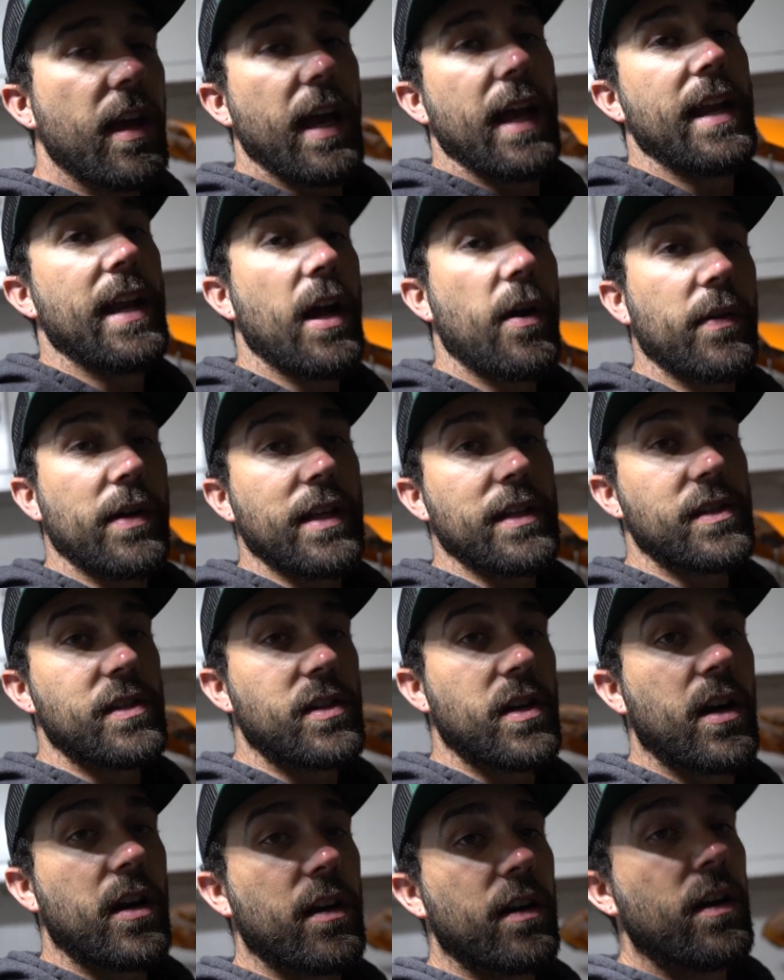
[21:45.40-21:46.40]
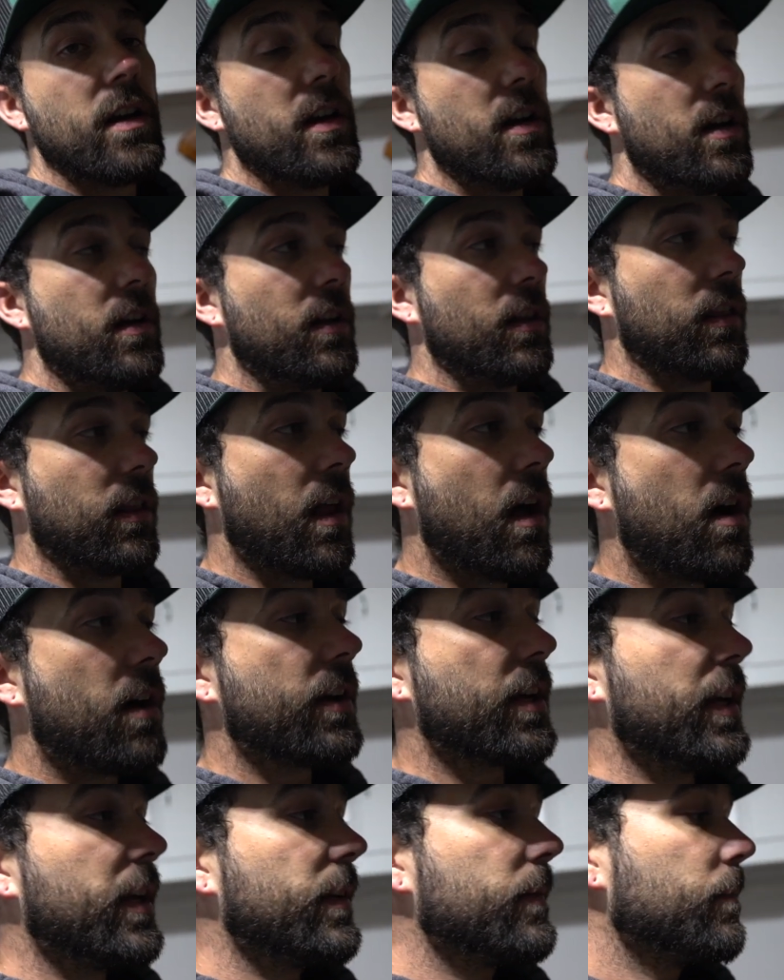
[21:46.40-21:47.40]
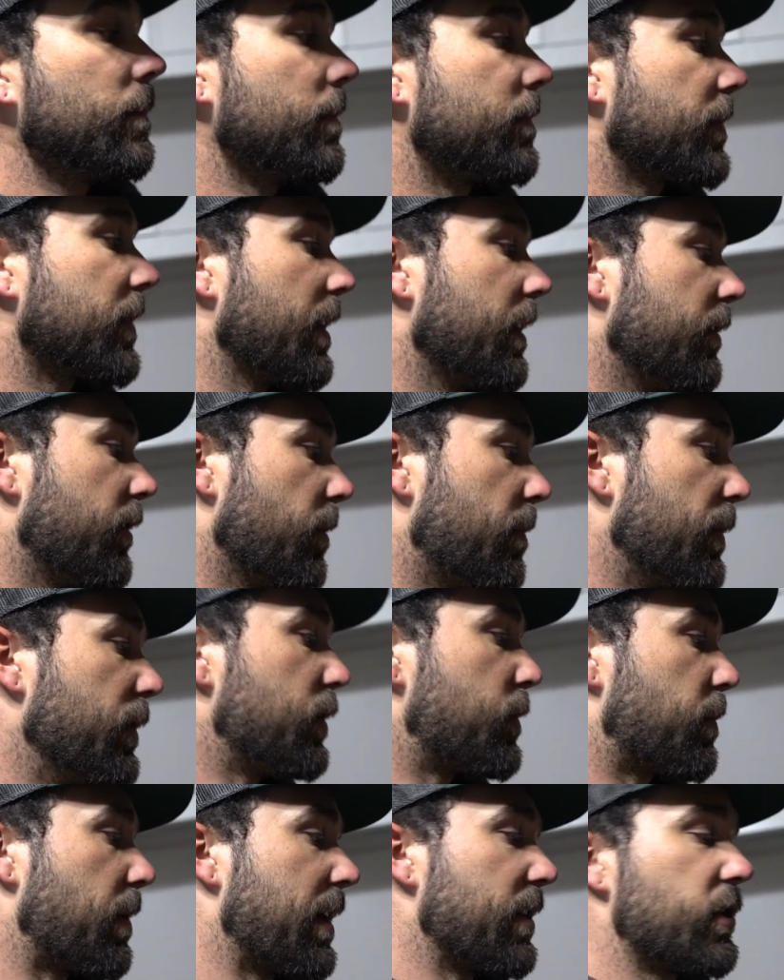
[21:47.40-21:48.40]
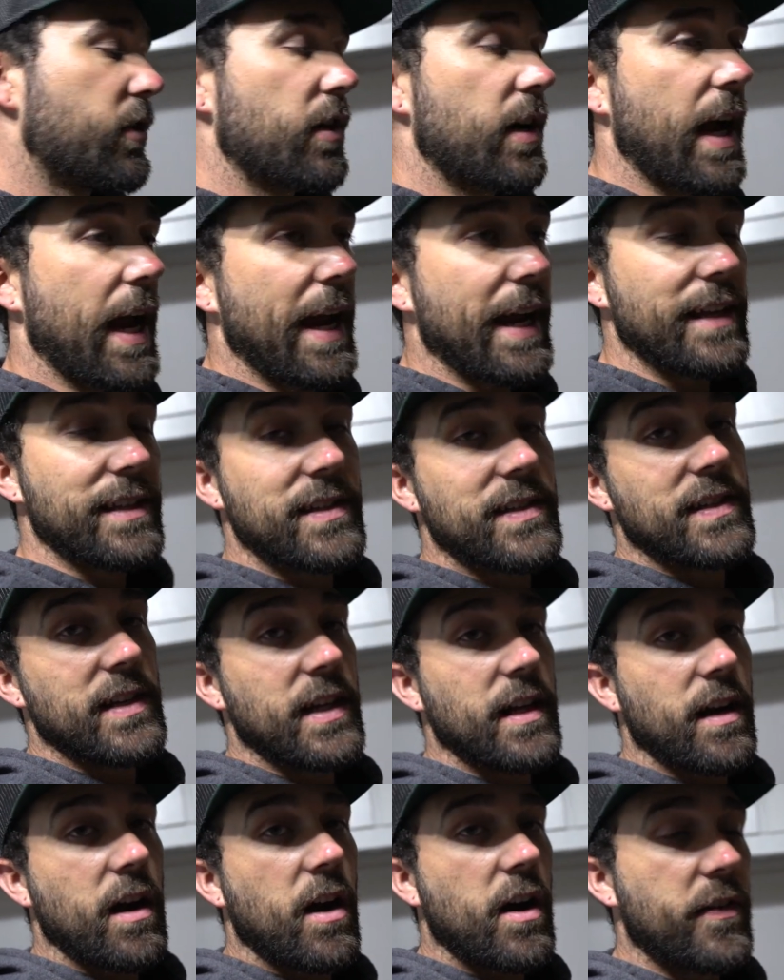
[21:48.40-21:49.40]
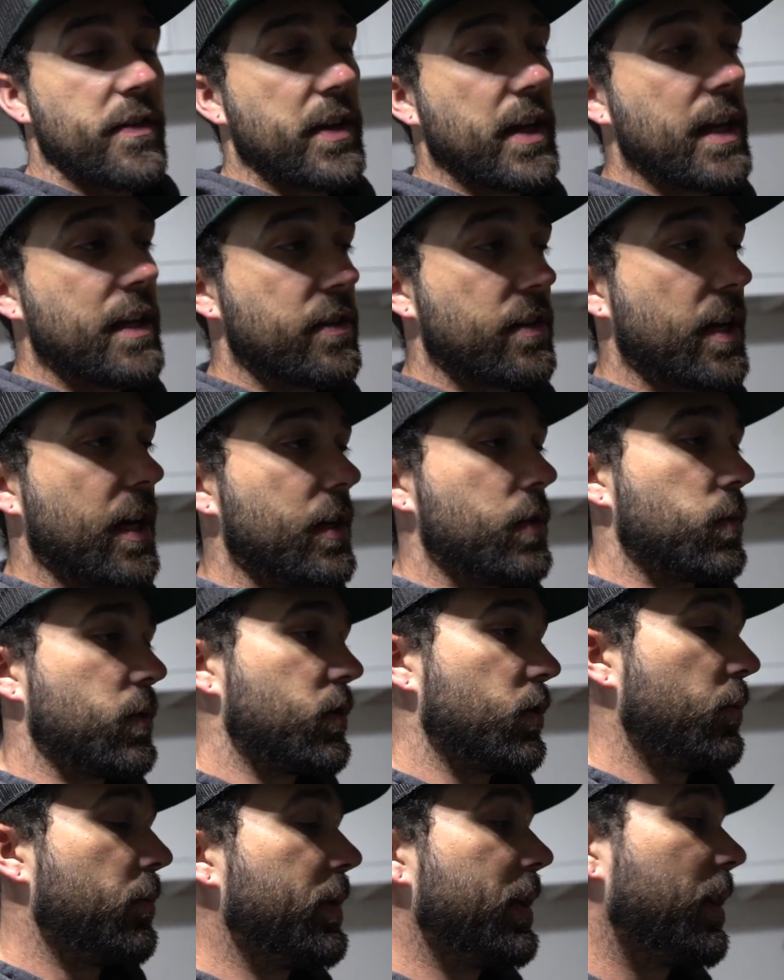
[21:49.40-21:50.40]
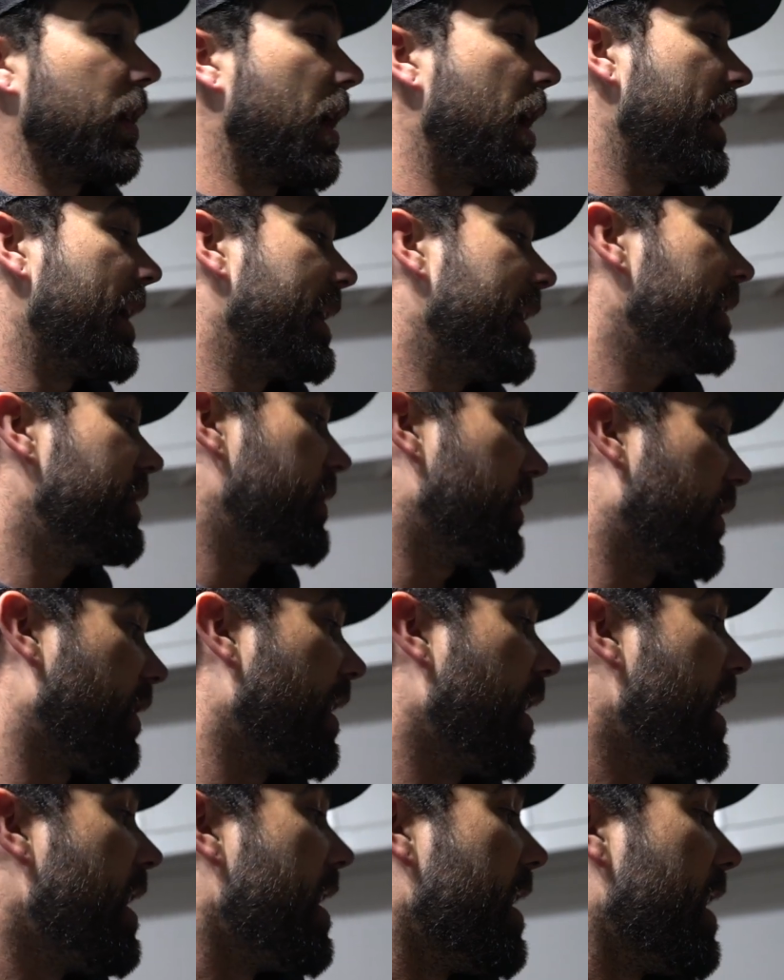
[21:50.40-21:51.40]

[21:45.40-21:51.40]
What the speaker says: And now we can start logging the boost pressure and see it on the N-gauge, which will be a lot easier.